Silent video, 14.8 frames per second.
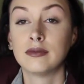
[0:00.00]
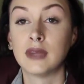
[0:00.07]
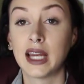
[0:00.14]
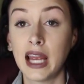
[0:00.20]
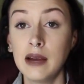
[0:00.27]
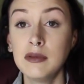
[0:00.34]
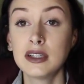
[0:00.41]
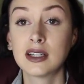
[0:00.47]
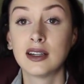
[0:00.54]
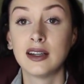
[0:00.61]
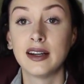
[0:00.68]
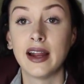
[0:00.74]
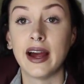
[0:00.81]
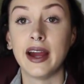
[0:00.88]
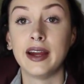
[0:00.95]
my camera's gonna
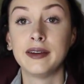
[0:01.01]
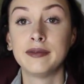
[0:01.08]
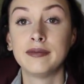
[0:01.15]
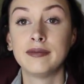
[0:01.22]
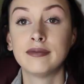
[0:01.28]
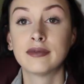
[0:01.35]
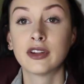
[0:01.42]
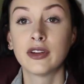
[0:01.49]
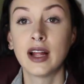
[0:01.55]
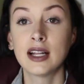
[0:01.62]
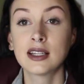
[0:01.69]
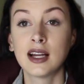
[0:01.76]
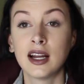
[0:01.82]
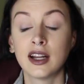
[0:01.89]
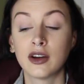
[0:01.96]
die, so that's
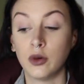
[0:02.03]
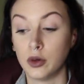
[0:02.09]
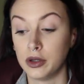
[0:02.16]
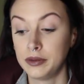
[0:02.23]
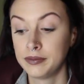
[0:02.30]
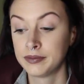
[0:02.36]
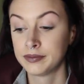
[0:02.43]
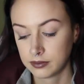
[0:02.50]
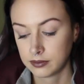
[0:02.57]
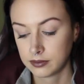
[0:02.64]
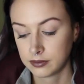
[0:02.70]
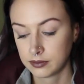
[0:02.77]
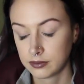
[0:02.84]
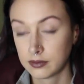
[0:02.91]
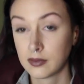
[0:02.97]
kind of cool.
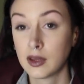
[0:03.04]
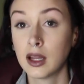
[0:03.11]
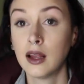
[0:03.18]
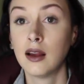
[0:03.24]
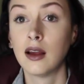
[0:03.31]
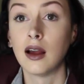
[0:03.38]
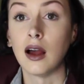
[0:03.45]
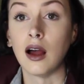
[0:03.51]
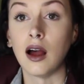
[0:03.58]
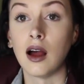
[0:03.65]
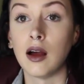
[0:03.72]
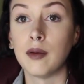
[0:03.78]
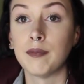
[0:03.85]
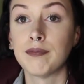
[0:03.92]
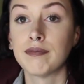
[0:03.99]

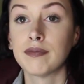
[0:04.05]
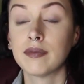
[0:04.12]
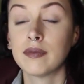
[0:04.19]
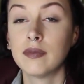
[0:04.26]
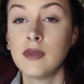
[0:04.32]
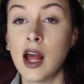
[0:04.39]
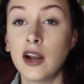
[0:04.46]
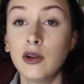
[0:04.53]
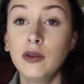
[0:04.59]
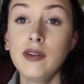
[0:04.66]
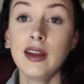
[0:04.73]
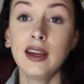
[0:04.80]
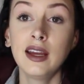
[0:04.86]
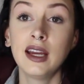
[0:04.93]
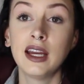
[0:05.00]
Not
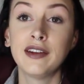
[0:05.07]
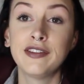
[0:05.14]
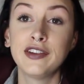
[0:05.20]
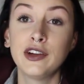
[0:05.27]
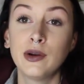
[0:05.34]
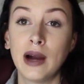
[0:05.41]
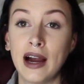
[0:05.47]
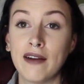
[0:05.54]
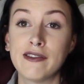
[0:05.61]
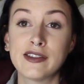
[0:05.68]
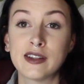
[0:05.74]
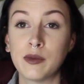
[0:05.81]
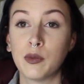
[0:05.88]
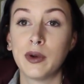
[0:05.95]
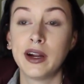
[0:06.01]
only if you have
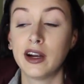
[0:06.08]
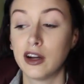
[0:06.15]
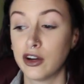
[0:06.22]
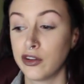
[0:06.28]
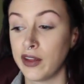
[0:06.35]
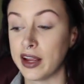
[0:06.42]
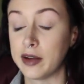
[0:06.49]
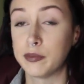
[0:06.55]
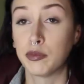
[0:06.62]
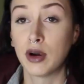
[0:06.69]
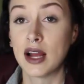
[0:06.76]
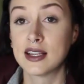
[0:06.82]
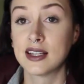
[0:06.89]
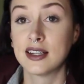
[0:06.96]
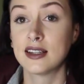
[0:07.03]
some weird like
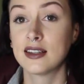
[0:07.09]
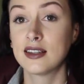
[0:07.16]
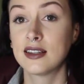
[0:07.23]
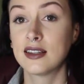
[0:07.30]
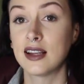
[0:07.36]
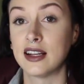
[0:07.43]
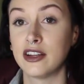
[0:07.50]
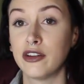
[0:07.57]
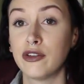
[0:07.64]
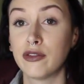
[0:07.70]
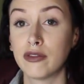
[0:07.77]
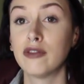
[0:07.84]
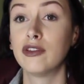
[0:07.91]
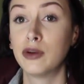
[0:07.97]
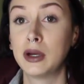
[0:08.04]
presents and
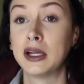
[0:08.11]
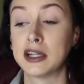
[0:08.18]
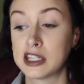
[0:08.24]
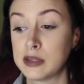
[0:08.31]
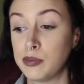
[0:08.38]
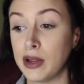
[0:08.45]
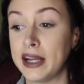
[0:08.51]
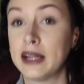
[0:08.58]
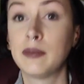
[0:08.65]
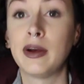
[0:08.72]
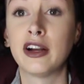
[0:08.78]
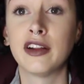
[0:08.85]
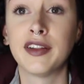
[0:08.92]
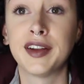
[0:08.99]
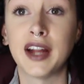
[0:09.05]
you can explain it
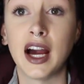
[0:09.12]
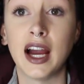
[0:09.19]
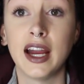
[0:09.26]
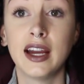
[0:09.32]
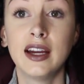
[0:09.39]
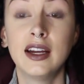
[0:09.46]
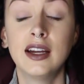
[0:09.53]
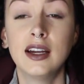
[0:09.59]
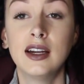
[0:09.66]
better than I,